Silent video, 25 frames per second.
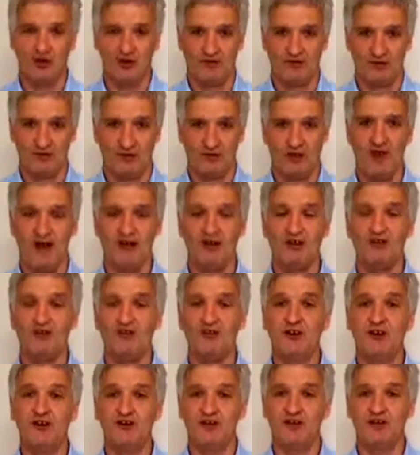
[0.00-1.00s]
if the pain is
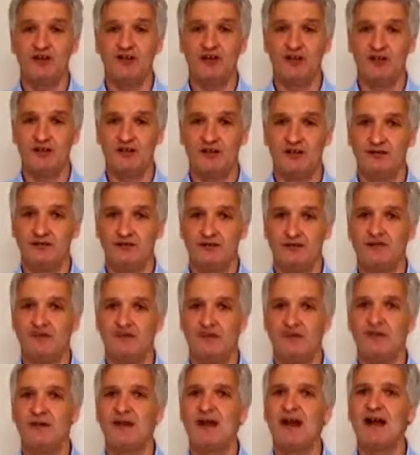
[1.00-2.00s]
very severe,
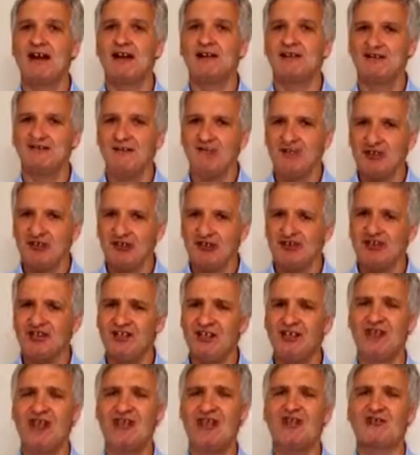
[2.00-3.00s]
and
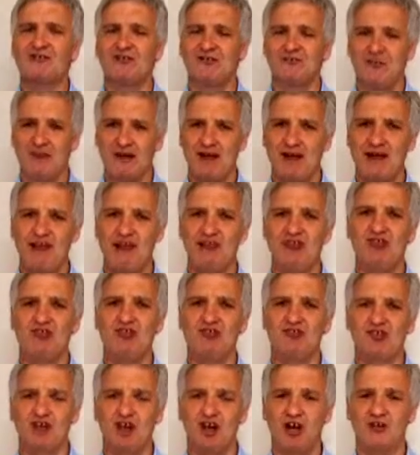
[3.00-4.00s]
especially if the pain
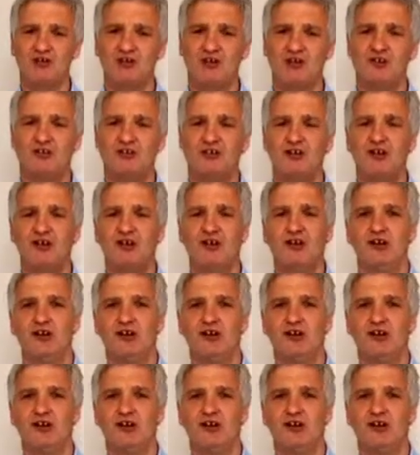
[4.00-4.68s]
started